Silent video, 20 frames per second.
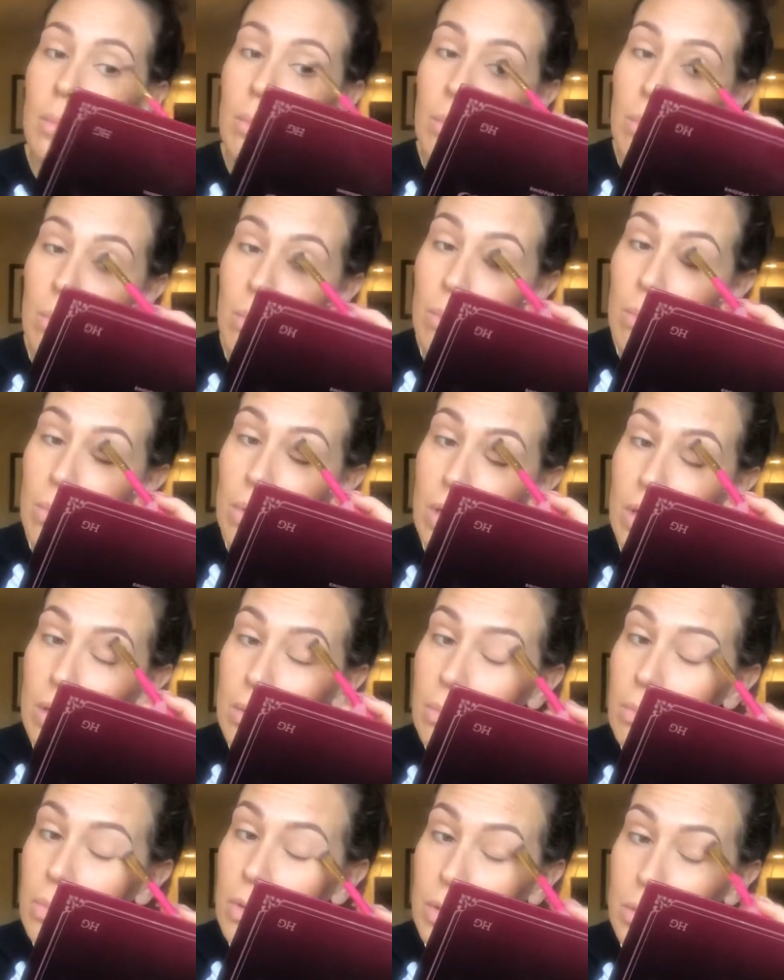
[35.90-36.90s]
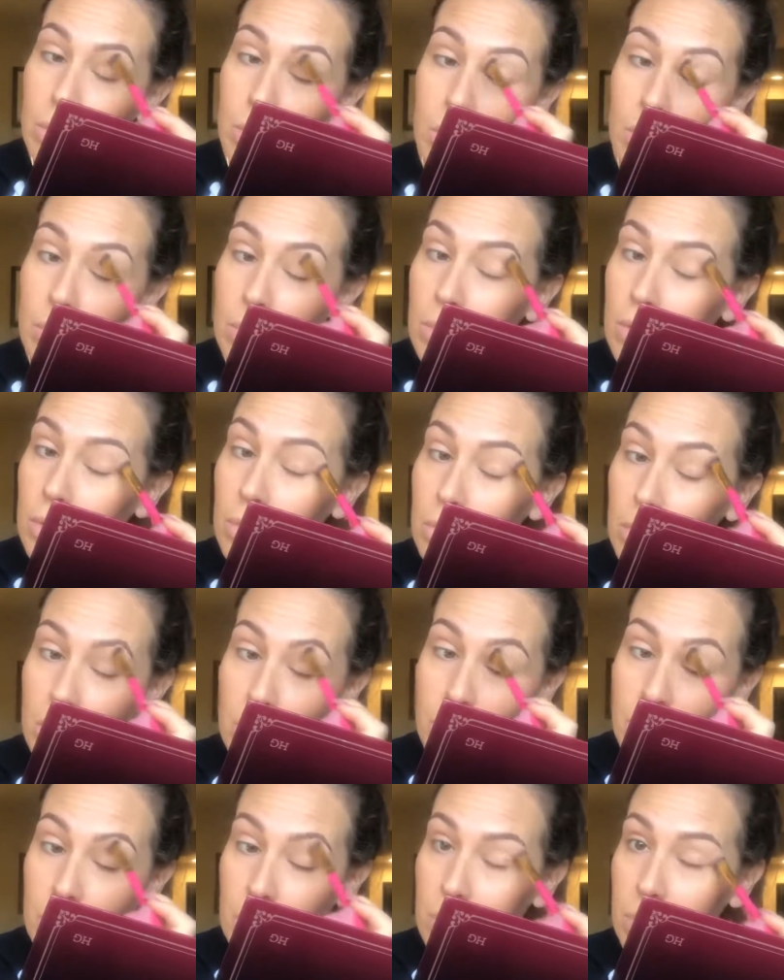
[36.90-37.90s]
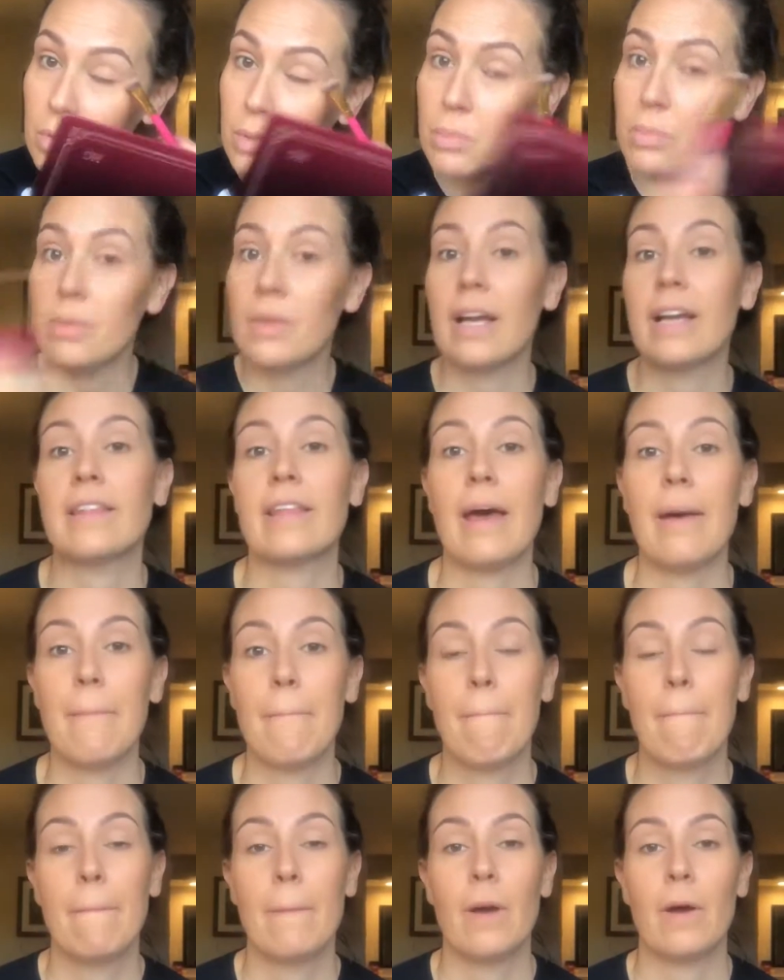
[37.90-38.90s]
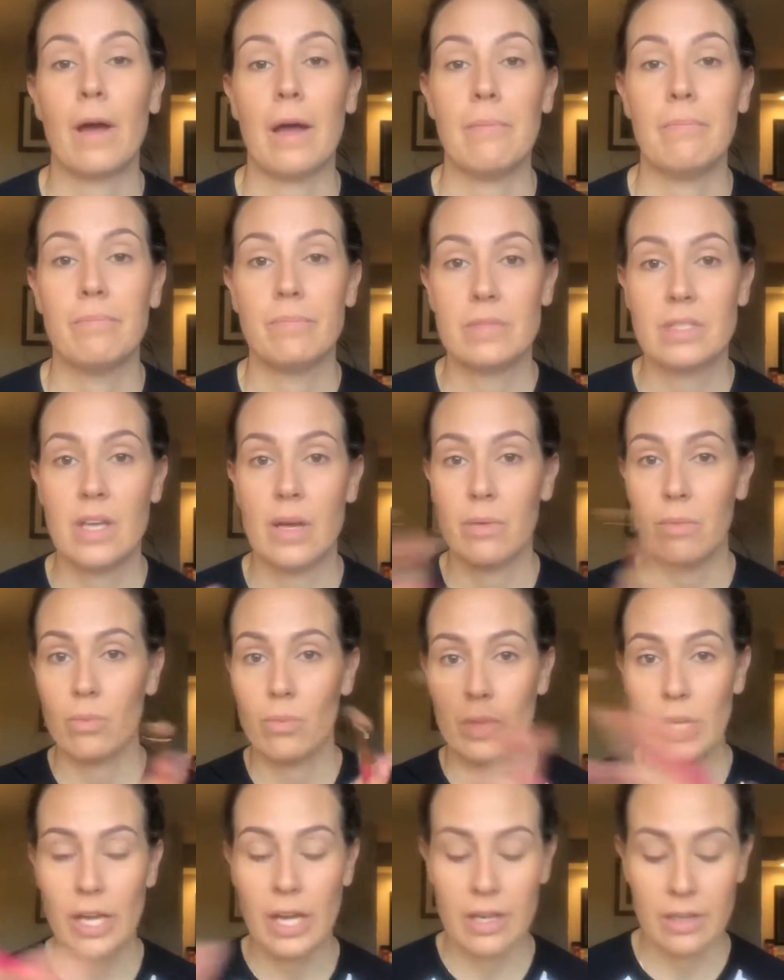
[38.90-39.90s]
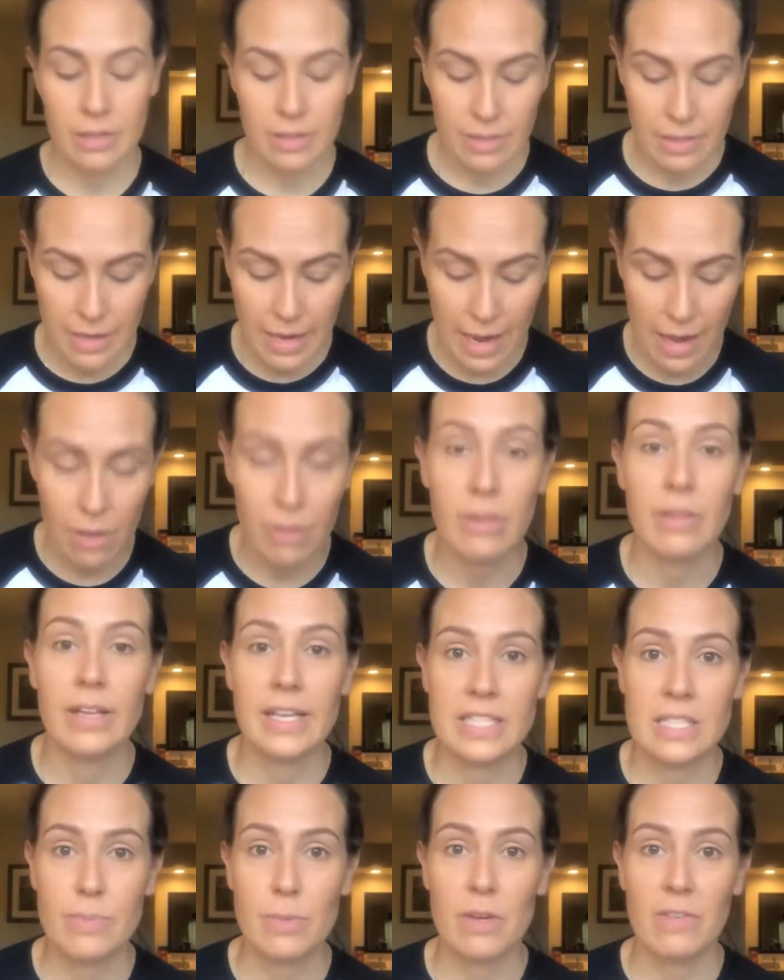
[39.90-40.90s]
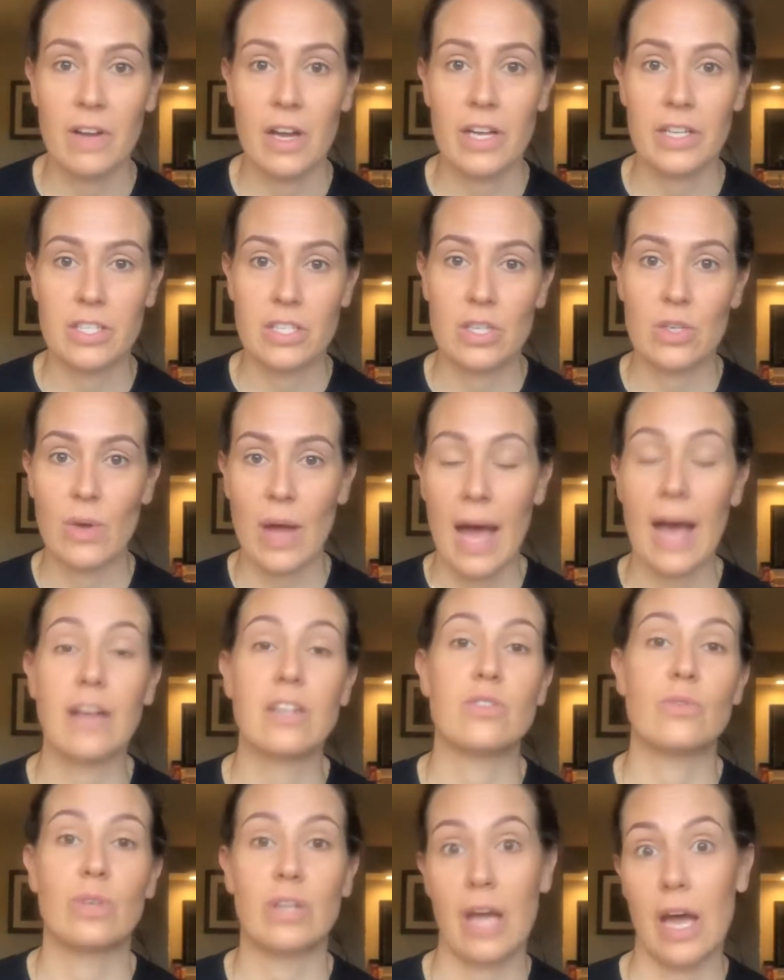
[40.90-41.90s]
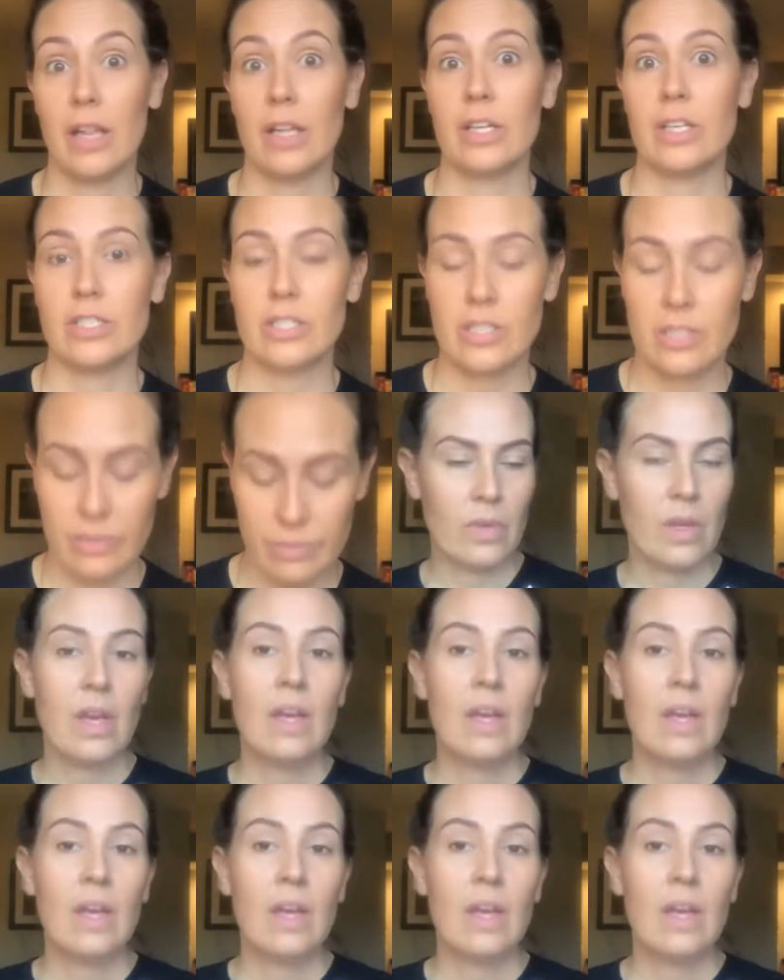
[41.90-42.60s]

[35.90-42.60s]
Bloop, bloop, bloop, bloop, bloop, bloop, bloop, like that. Okay, so we're good. Now let's move on to actual colors.